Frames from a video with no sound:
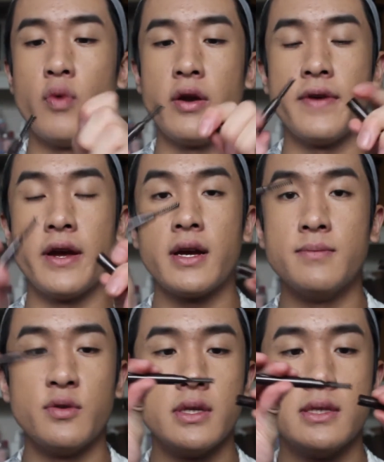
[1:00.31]
right over here.
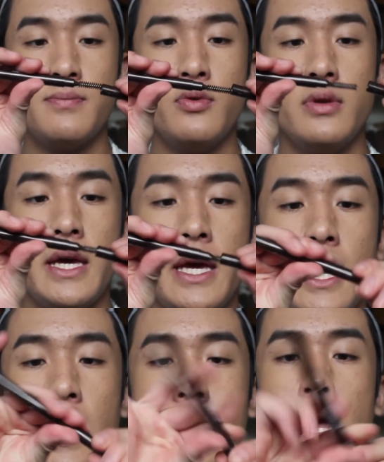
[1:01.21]
Comes with a
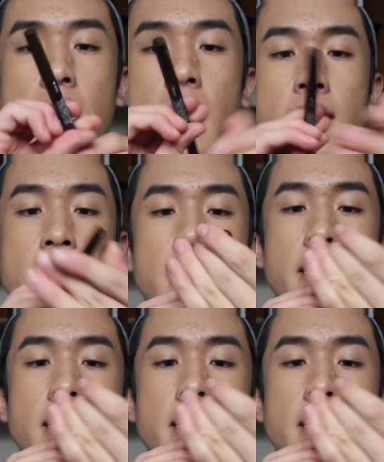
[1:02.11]
spoolie, and then